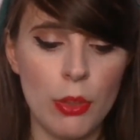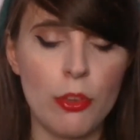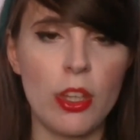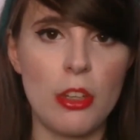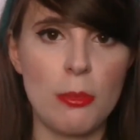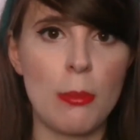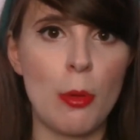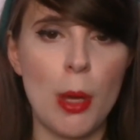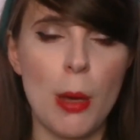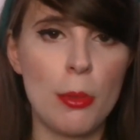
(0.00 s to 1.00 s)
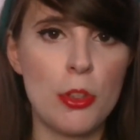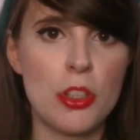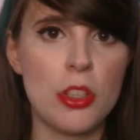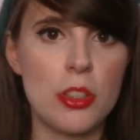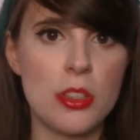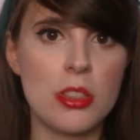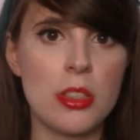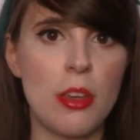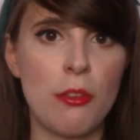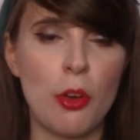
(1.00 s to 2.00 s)
for there to be more
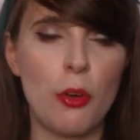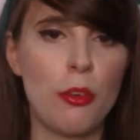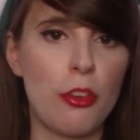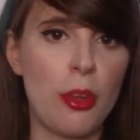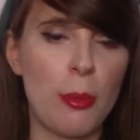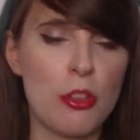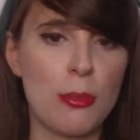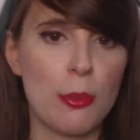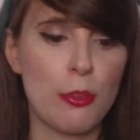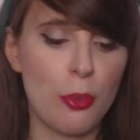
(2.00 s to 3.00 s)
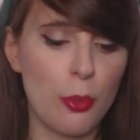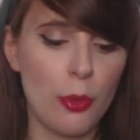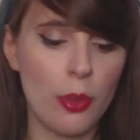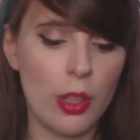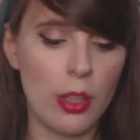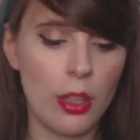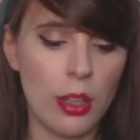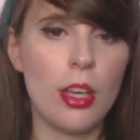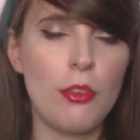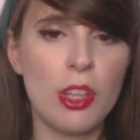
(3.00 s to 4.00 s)
publishers involved, as I mentioned before.
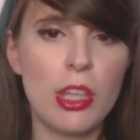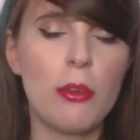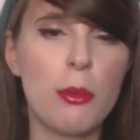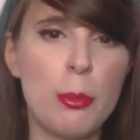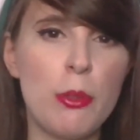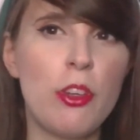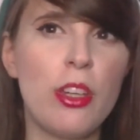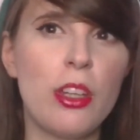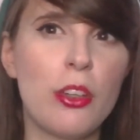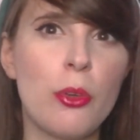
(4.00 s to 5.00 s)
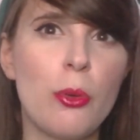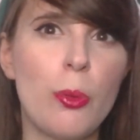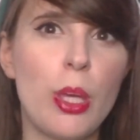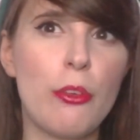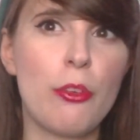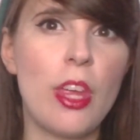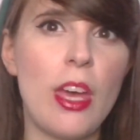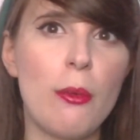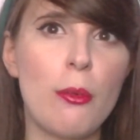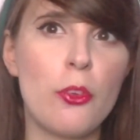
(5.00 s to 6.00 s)
I think it would be really cool if
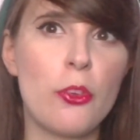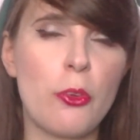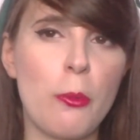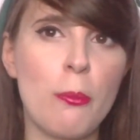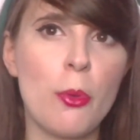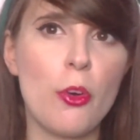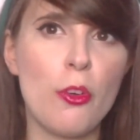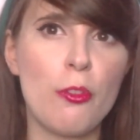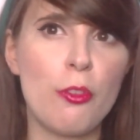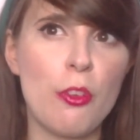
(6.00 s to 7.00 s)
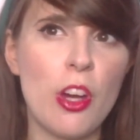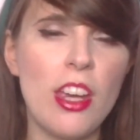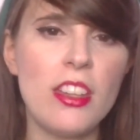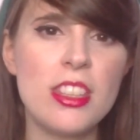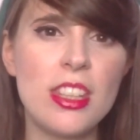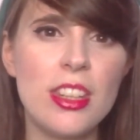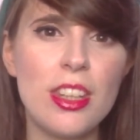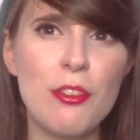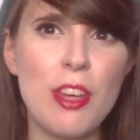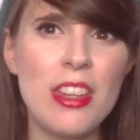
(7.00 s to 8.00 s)
there was more variety in
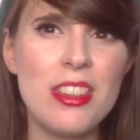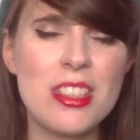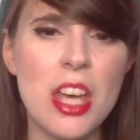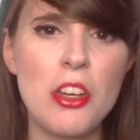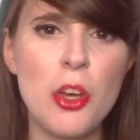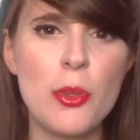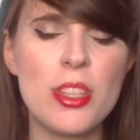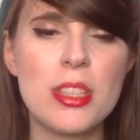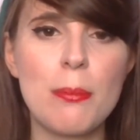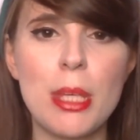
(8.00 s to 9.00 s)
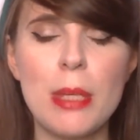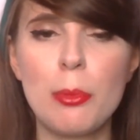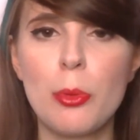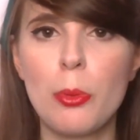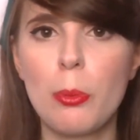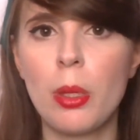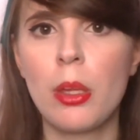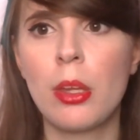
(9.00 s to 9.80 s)
the events. I know that some people